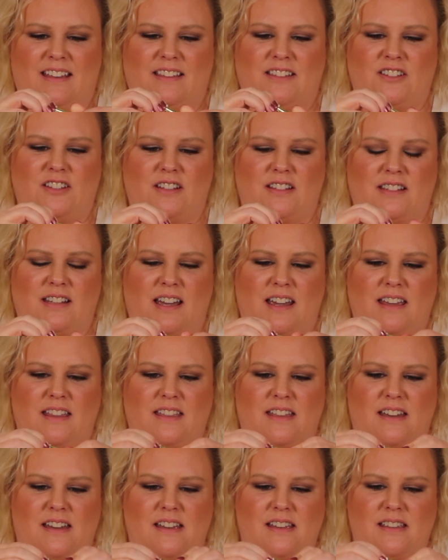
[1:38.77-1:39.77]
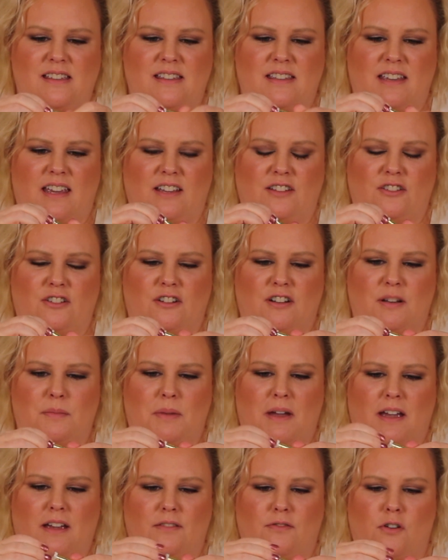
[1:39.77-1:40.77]
just like this, and turn it
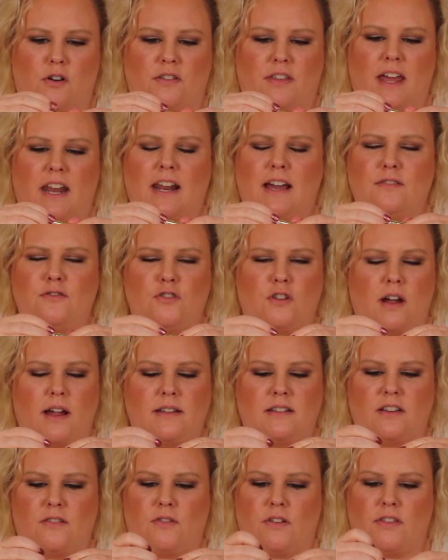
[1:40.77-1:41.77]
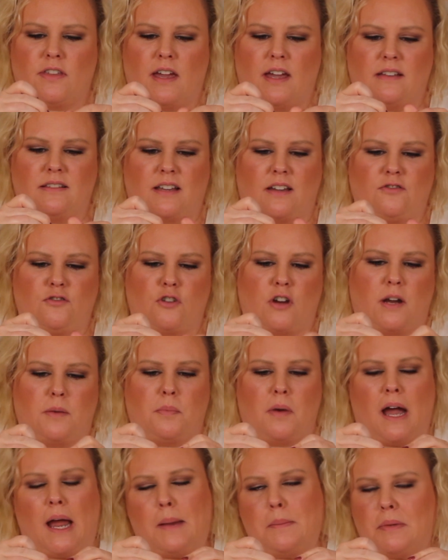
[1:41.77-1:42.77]
back and forth. And I've tried different things. I've tried
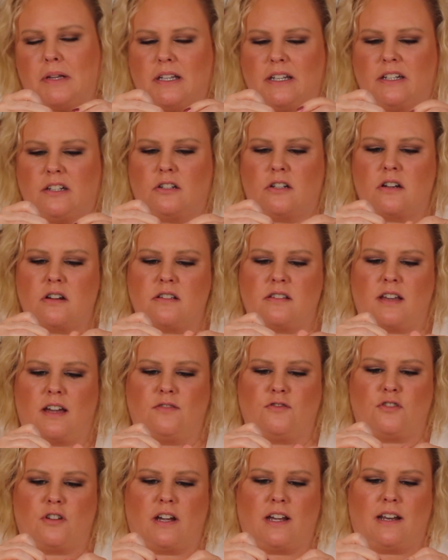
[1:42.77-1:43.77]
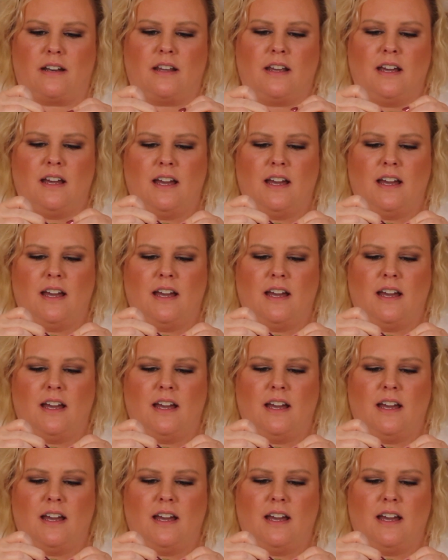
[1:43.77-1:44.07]
pipe cleaners. I've tried